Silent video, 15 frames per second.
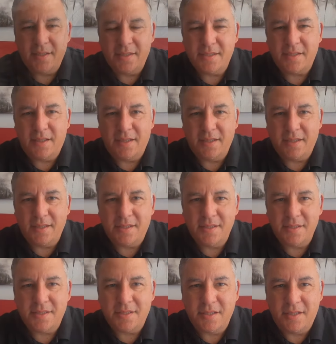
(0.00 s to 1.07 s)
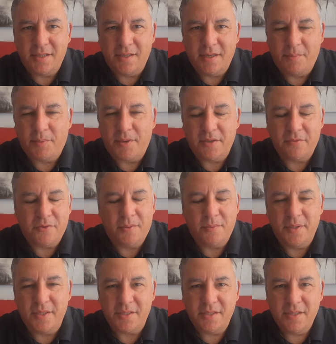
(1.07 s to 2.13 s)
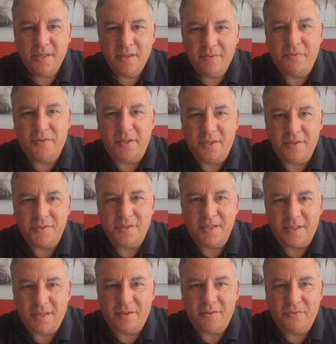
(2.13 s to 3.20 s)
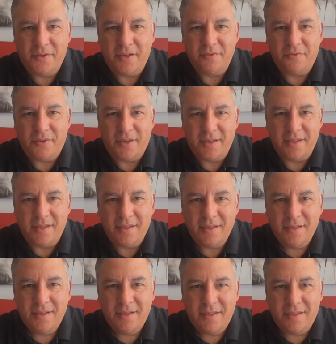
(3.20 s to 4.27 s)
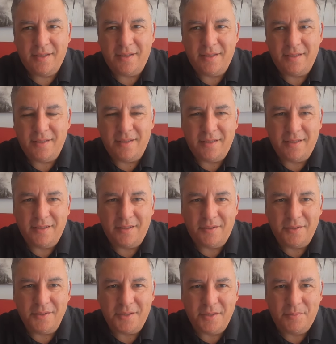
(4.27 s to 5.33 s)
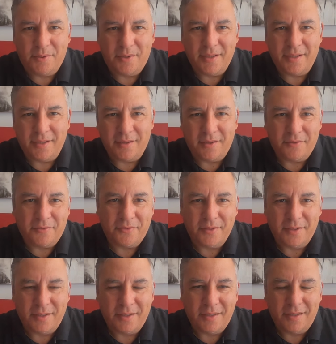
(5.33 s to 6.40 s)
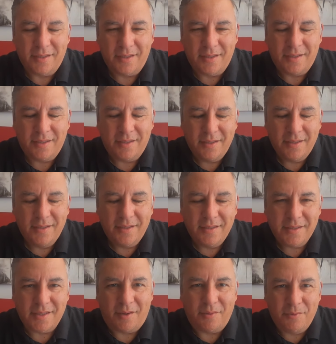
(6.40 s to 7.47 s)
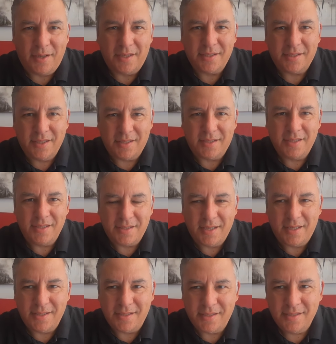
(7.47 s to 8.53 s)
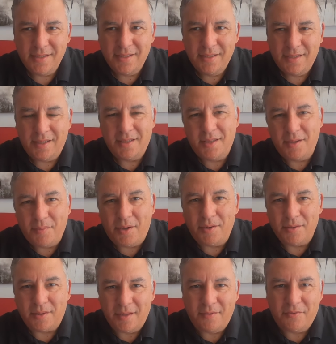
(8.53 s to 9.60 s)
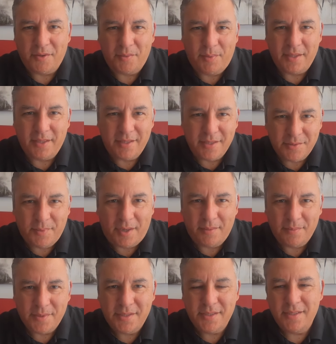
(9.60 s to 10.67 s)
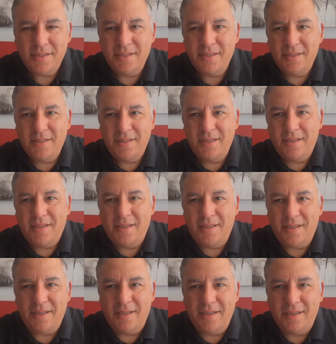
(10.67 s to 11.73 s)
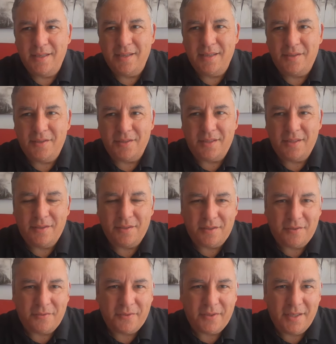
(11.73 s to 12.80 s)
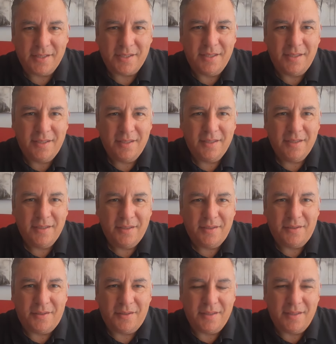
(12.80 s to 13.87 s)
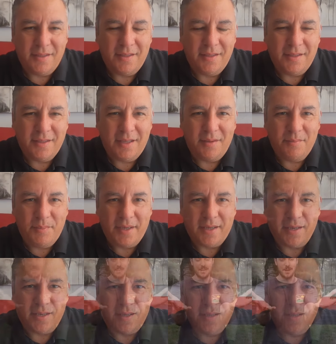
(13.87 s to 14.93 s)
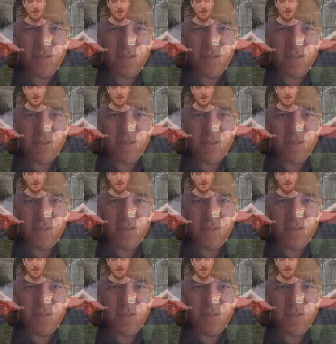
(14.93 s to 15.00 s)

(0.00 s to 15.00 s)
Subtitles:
he started his channel, apart from his videos that are very funny and on the border of some words that he says and about everybody's moms. He got a lot of hassle on Dan Becker.